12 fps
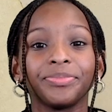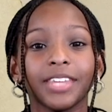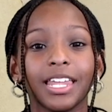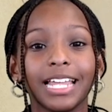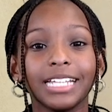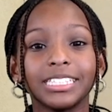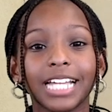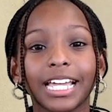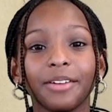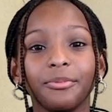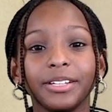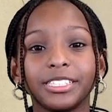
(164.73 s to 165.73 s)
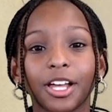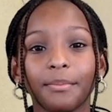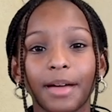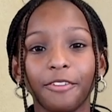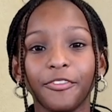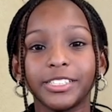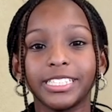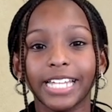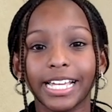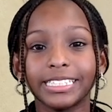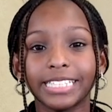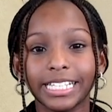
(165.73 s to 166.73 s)
Now let's check in with Zarmel for
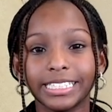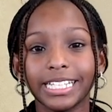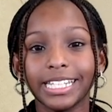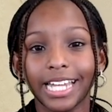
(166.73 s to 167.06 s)
today's tasty